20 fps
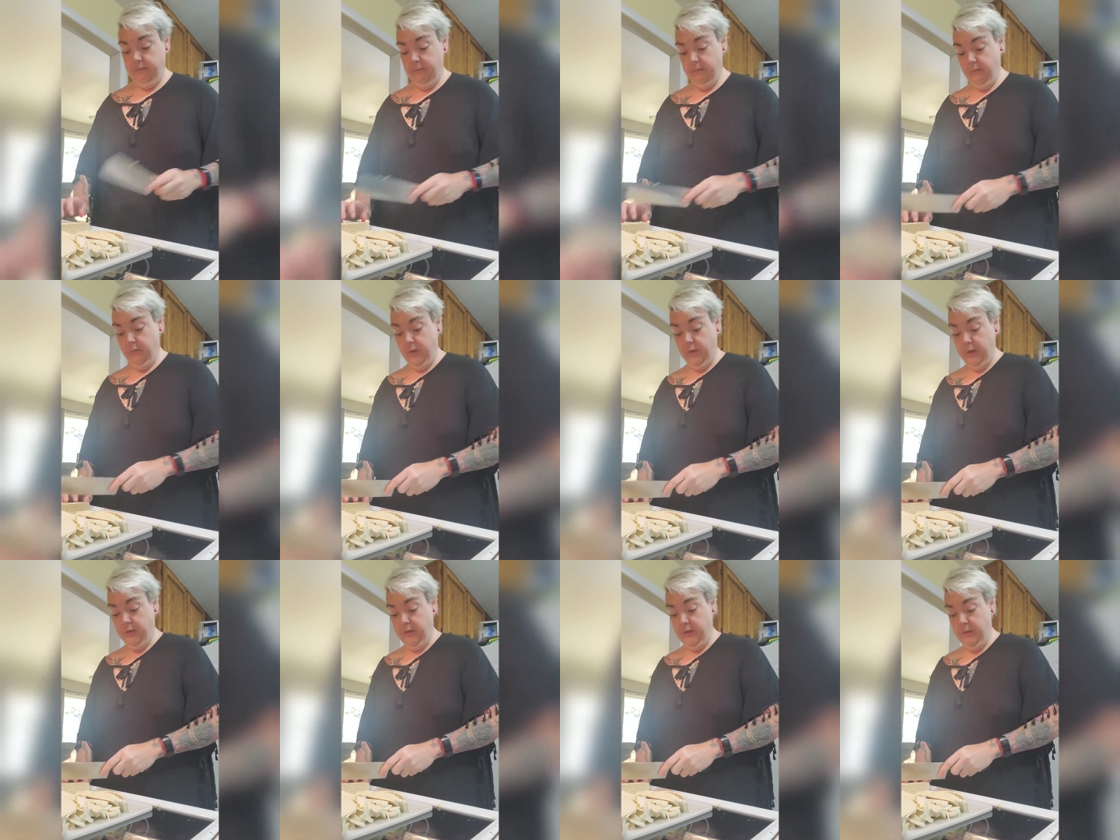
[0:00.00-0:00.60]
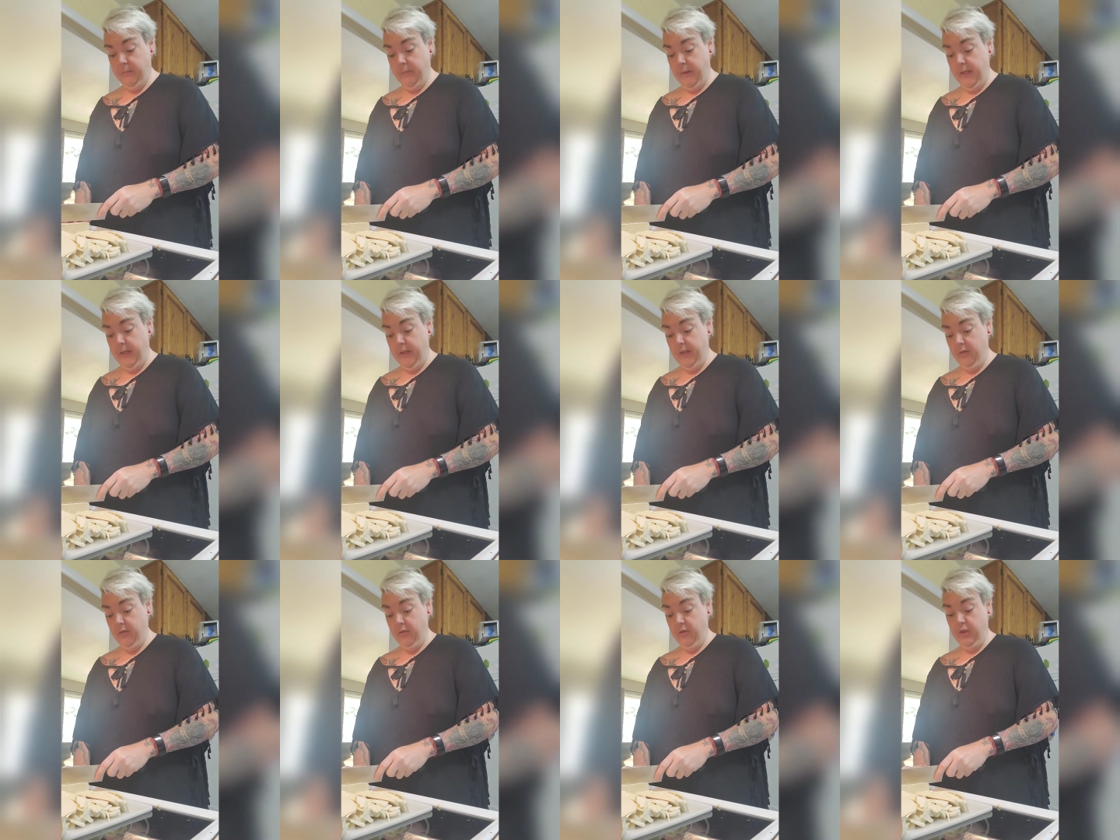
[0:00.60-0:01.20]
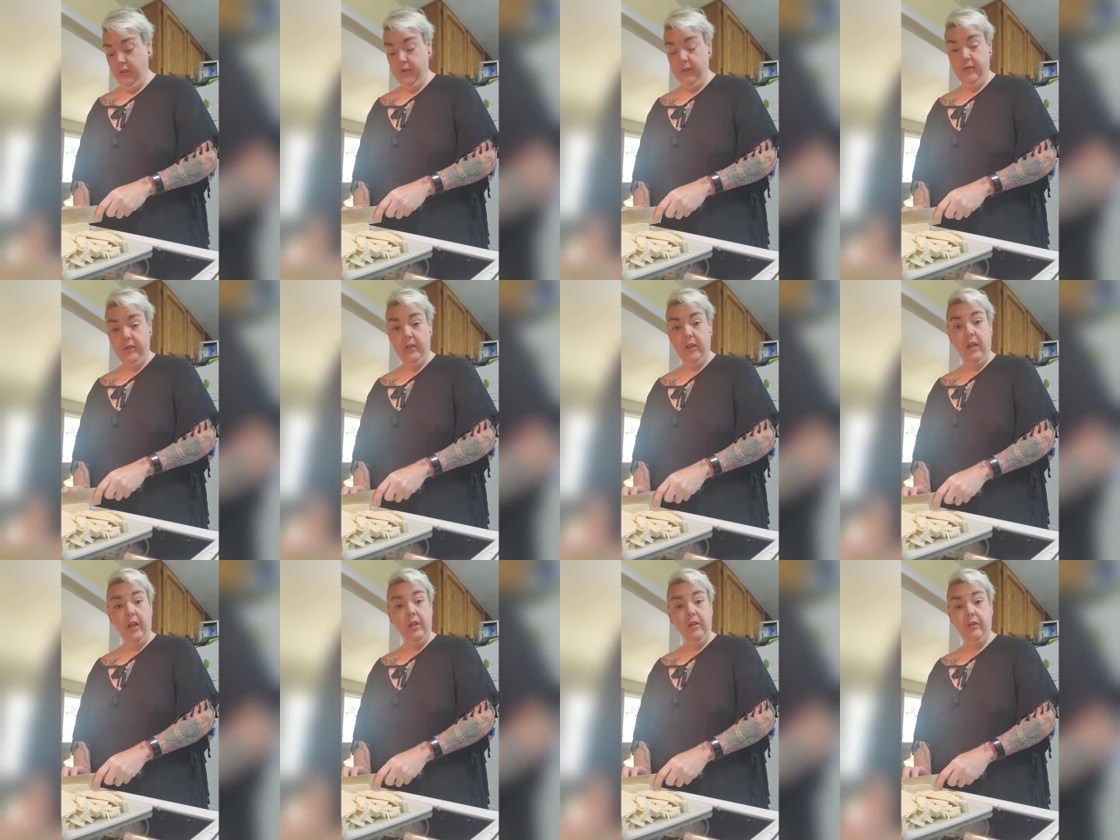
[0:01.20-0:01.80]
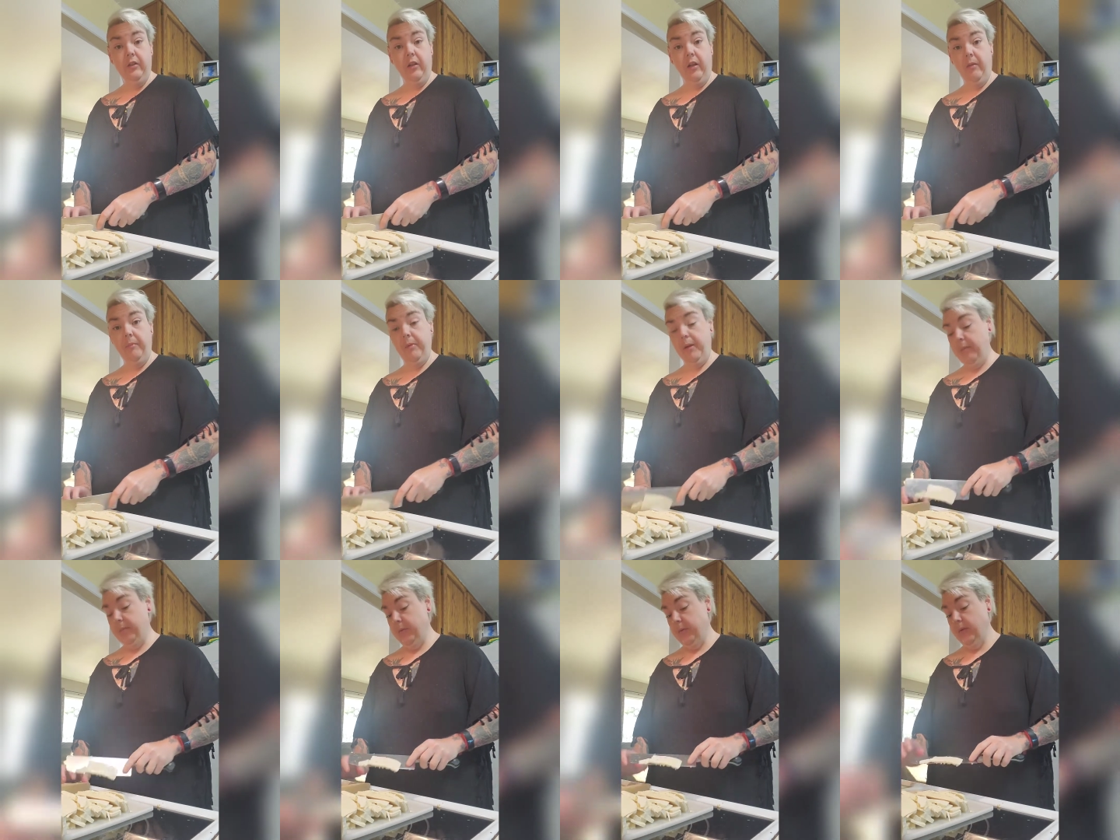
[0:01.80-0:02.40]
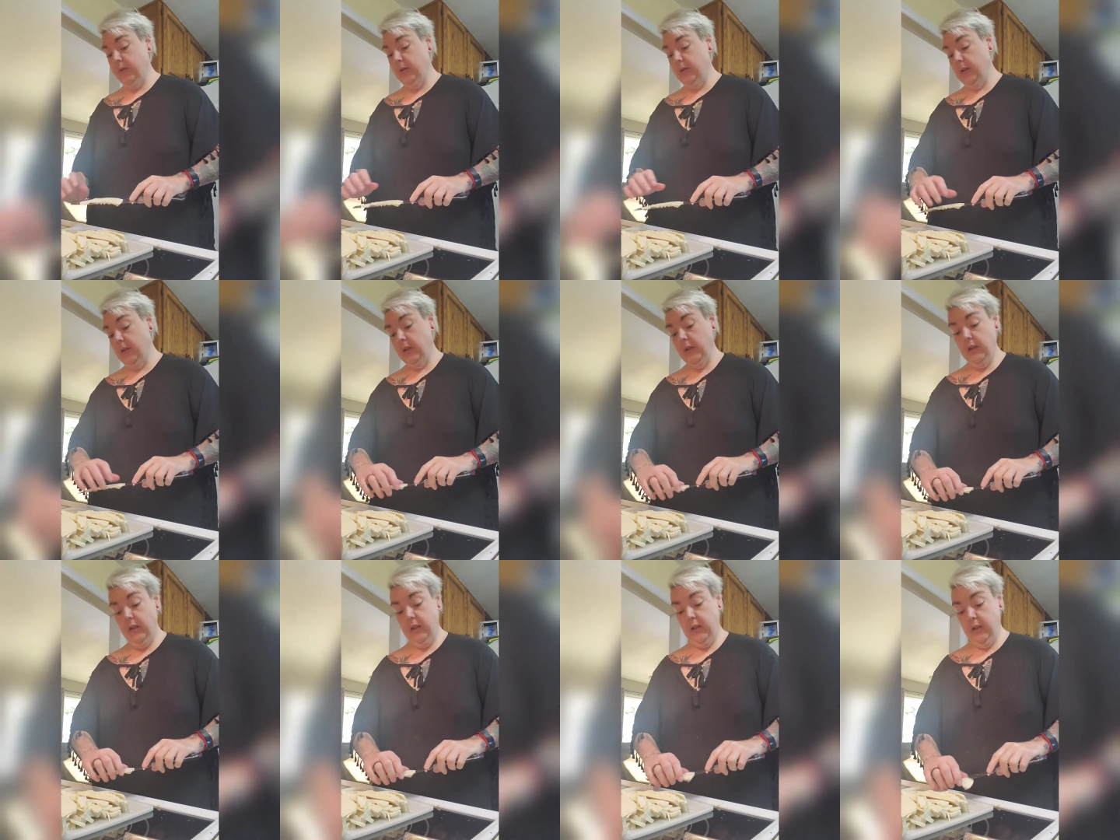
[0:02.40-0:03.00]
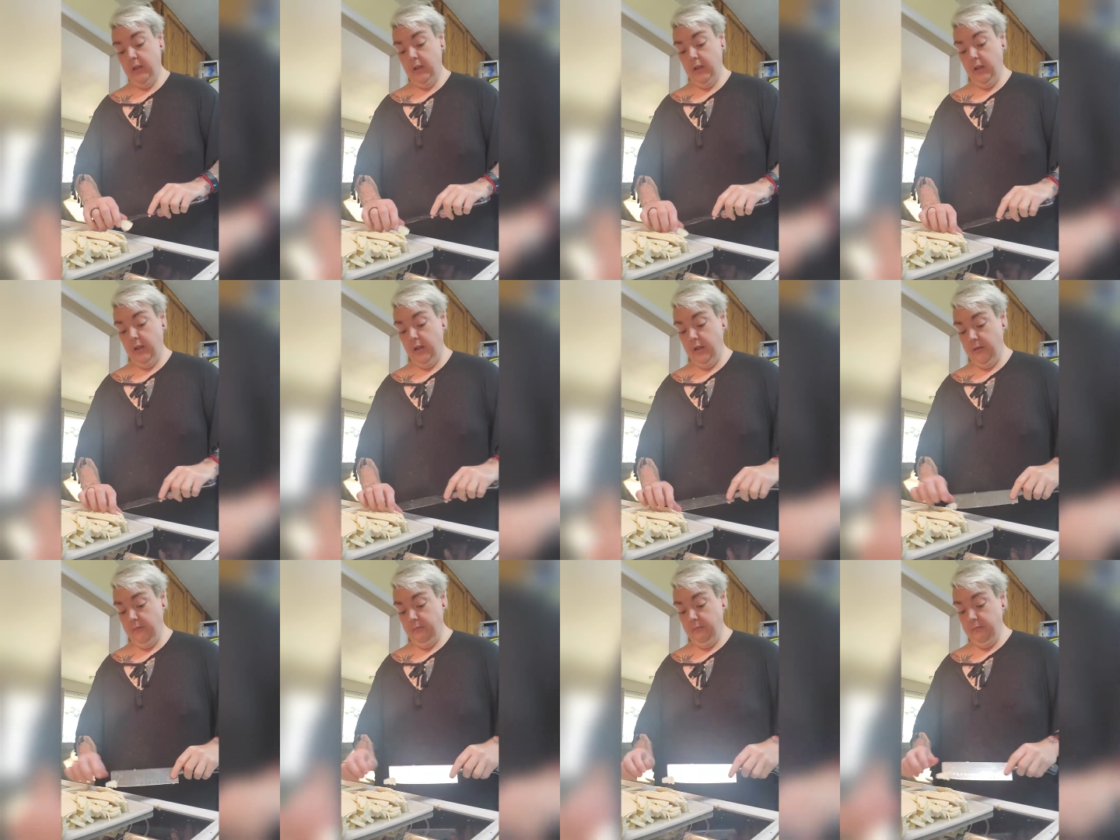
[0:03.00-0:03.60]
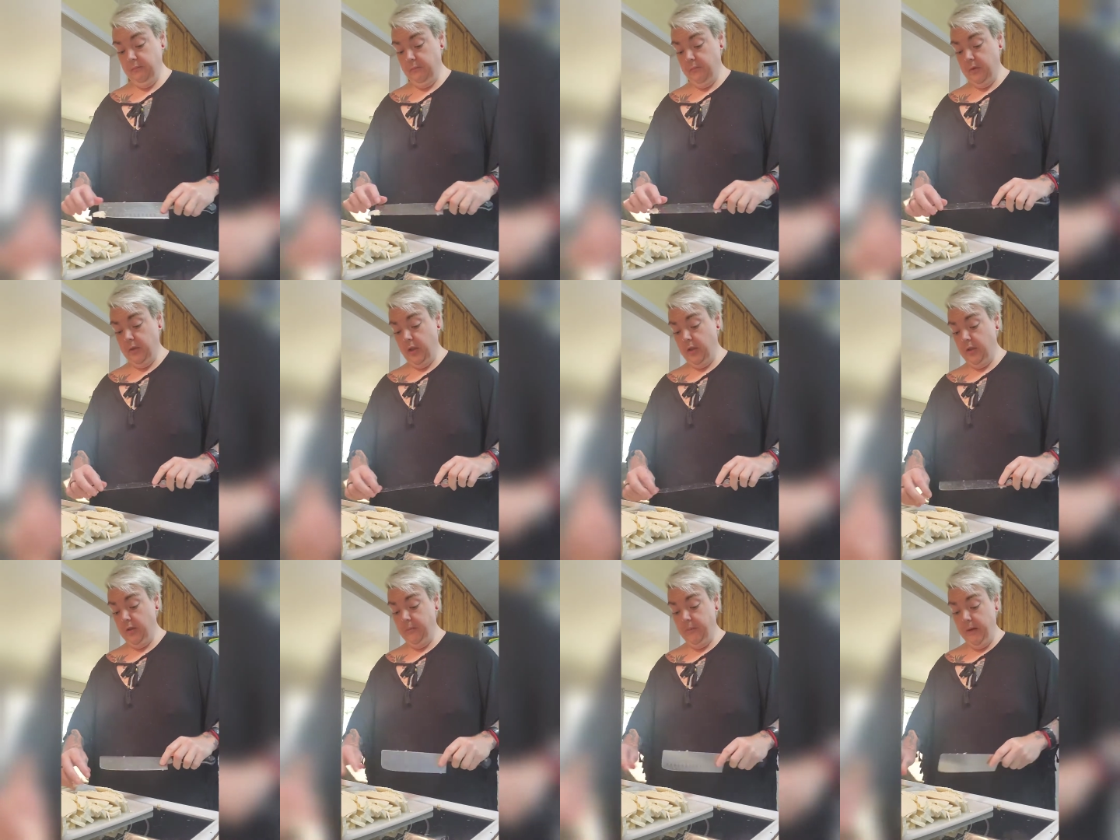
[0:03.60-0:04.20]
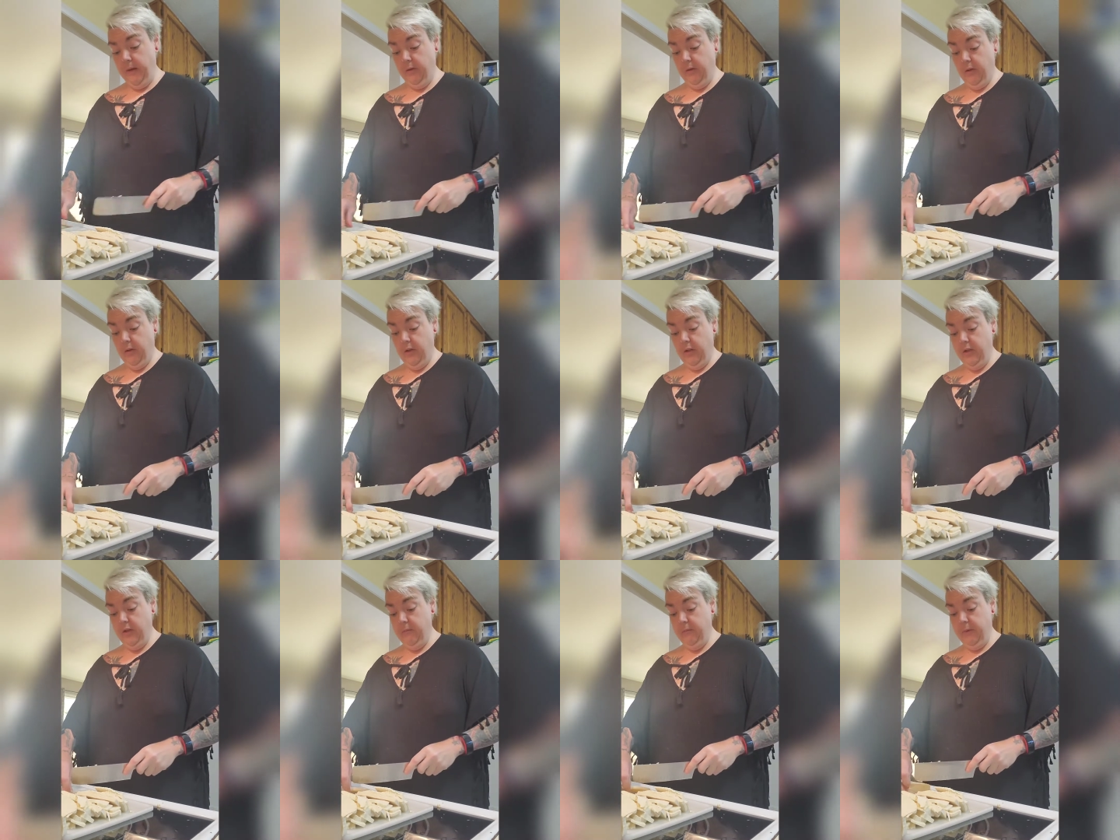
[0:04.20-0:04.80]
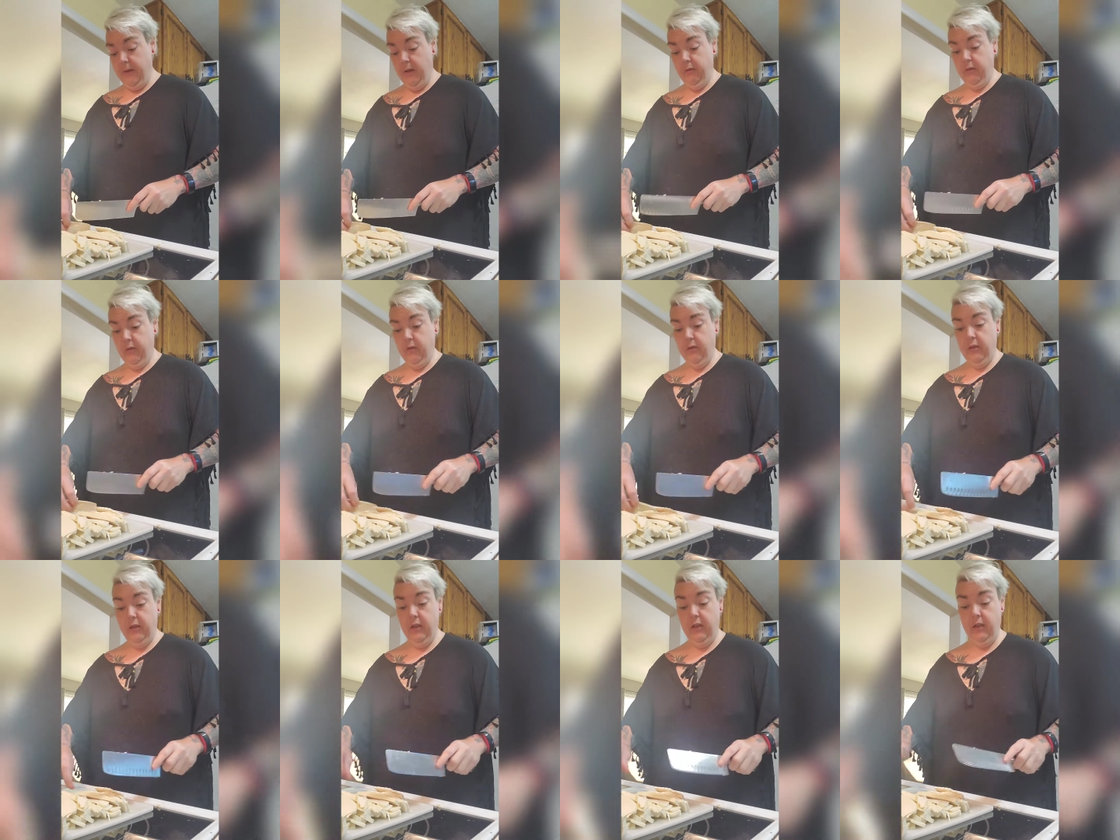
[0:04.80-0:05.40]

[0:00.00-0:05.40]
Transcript: whether it's bacon or just salt, pepper, garlic powder, onion powder.